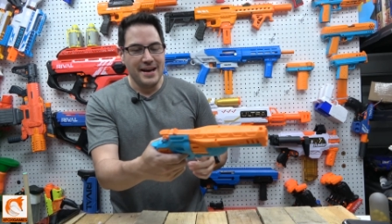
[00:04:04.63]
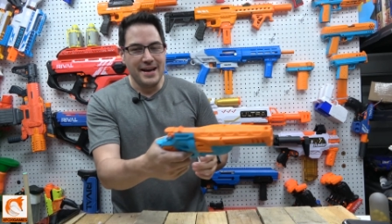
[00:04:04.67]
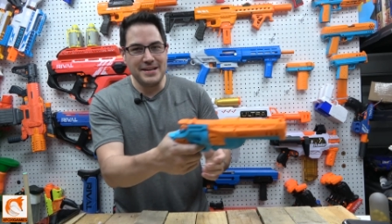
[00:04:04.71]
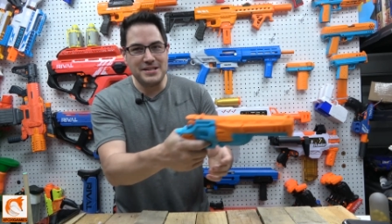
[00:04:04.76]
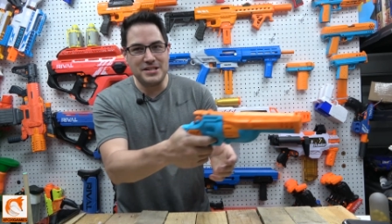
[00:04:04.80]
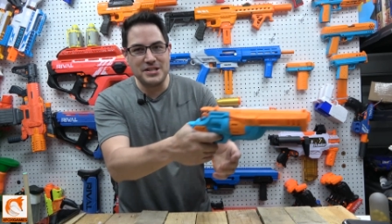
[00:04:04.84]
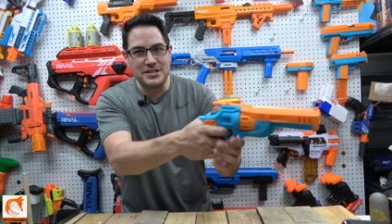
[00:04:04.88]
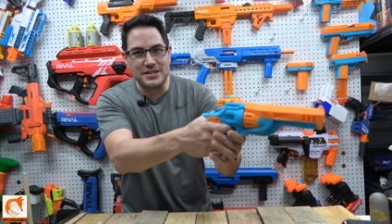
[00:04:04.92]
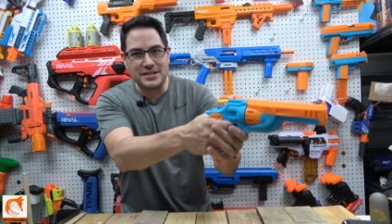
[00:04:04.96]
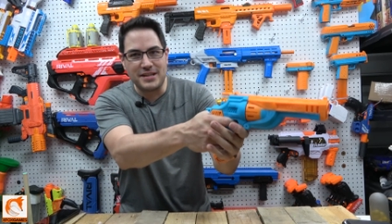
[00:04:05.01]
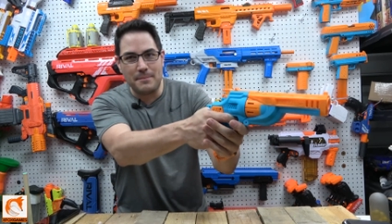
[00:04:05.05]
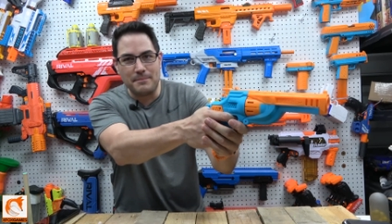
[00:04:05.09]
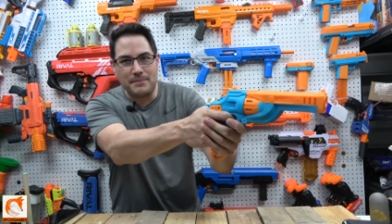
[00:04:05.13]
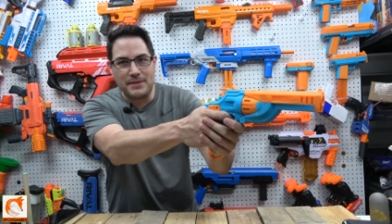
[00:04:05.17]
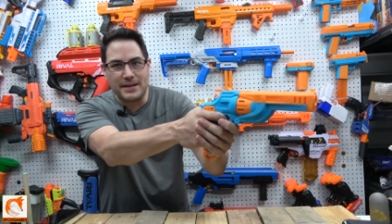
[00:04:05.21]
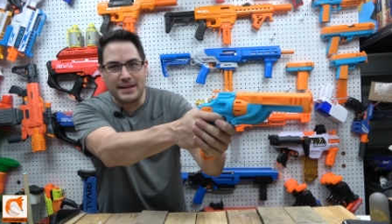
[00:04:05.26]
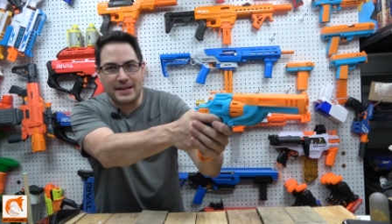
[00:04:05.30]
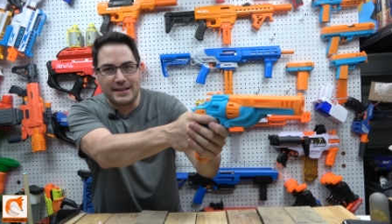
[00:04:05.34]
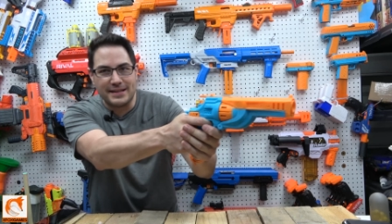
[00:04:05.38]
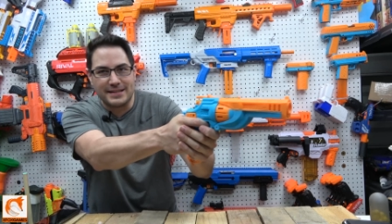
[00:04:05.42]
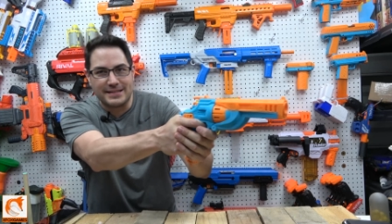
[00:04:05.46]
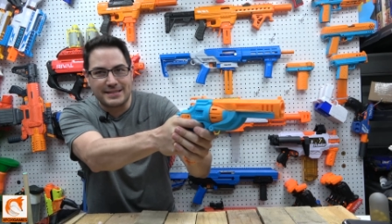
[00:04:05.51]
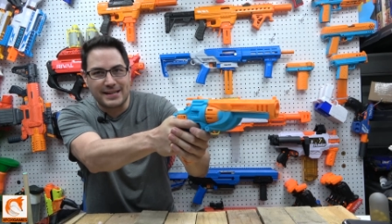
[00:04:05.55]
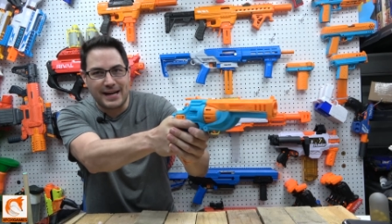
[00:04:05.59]
It's just
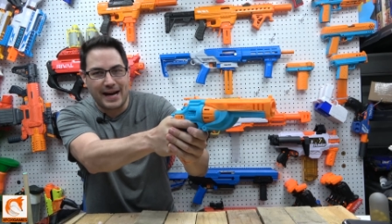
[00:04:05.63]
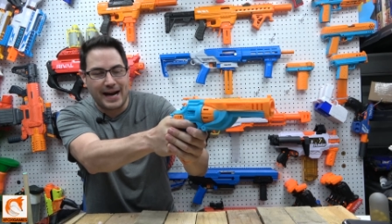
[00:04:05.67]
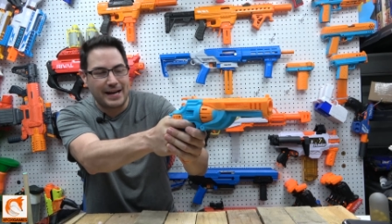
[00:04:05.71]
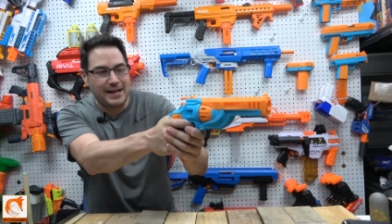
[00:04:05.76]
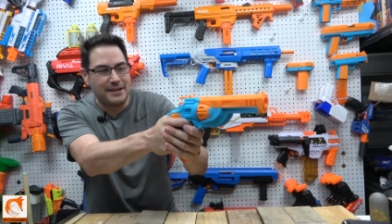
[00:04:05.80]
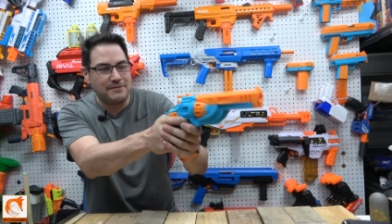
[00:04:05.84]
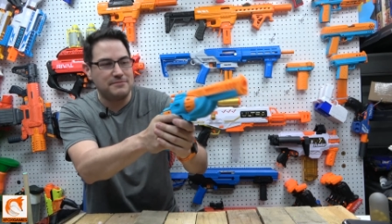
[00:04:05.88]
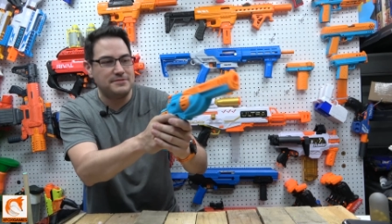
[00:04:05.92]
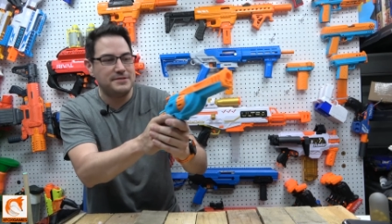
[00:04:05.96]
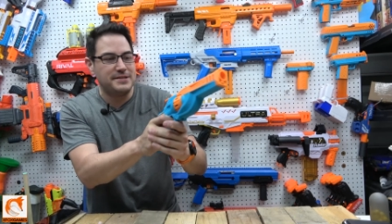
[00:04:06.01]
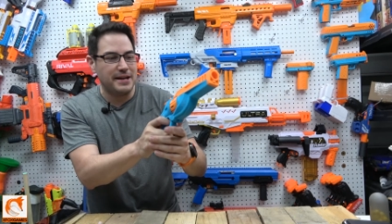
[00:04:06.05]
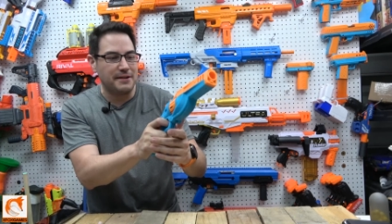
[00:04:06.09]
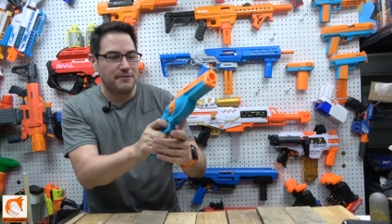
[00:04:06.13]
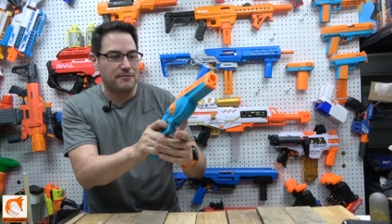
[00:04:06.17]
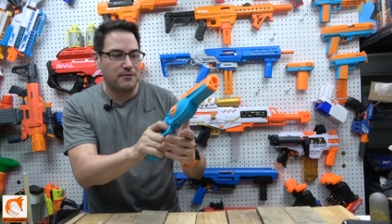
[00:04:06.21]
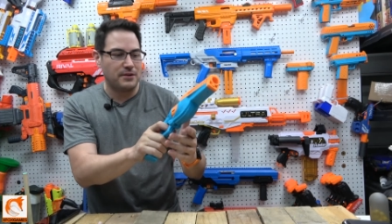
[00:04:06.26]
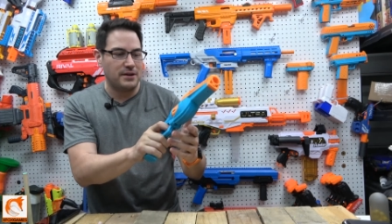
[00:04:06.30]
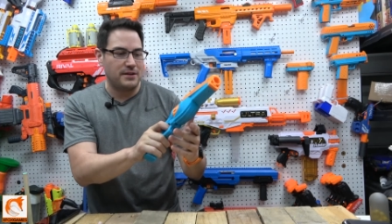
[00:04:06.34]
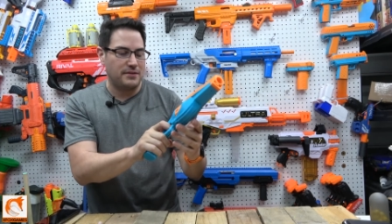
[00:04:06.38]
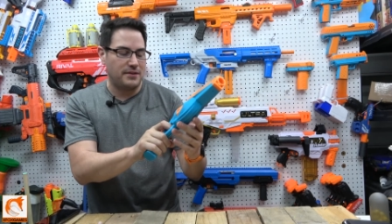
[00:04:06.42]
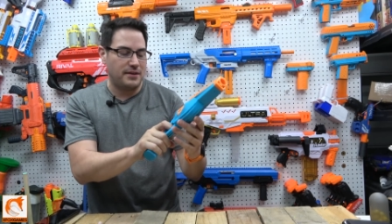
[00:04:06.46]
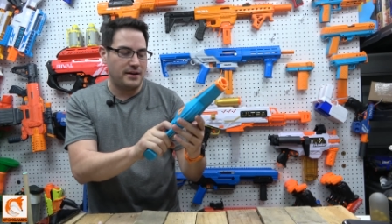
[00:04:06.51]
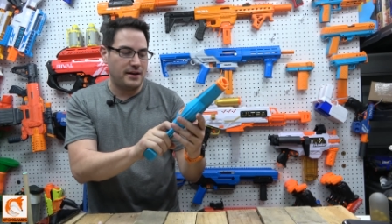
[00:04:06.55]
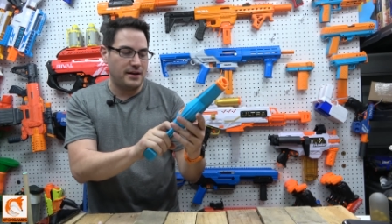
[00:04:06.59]
something that's kind of
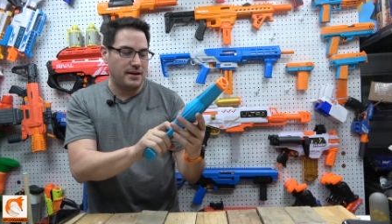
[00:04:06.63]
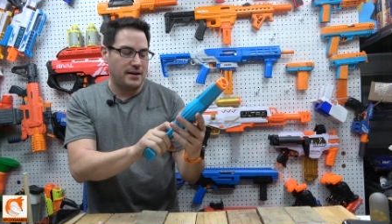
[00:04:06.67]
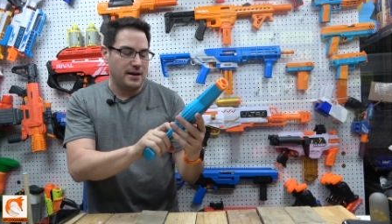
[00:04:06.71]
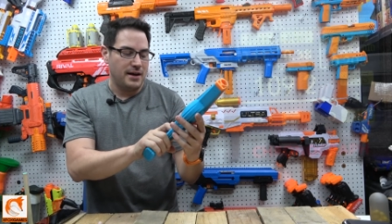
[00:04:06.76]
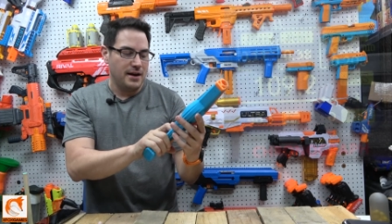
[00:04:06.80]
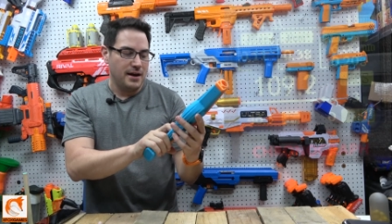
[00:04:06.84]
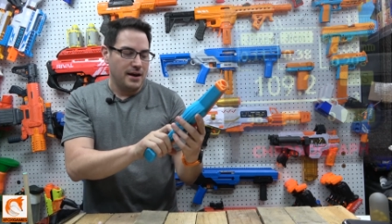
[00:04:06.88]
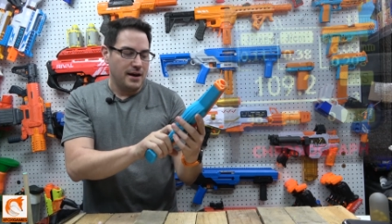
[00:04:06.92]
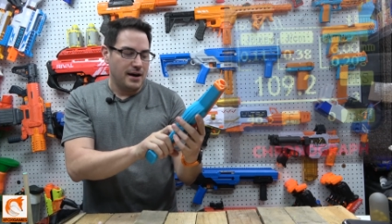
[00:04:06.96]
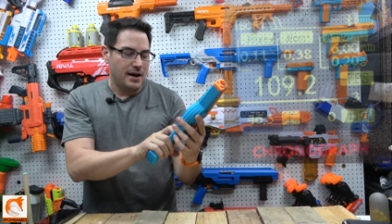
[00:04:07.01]
different that